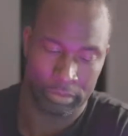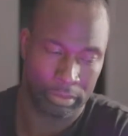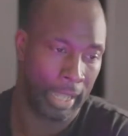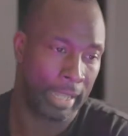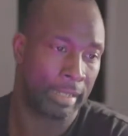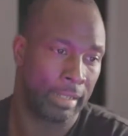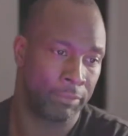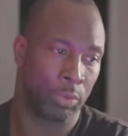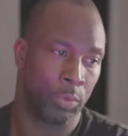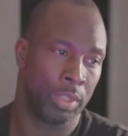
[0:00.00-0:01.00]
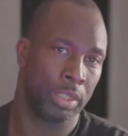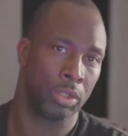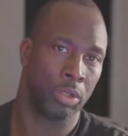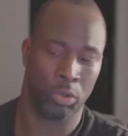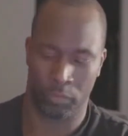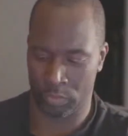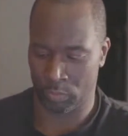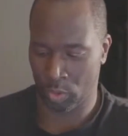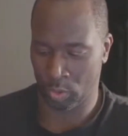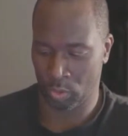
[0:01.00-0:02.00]
And if you're willing to go over the
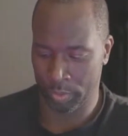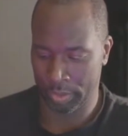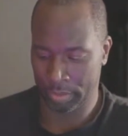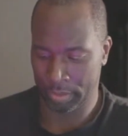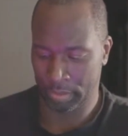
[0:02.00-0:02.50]
road with it,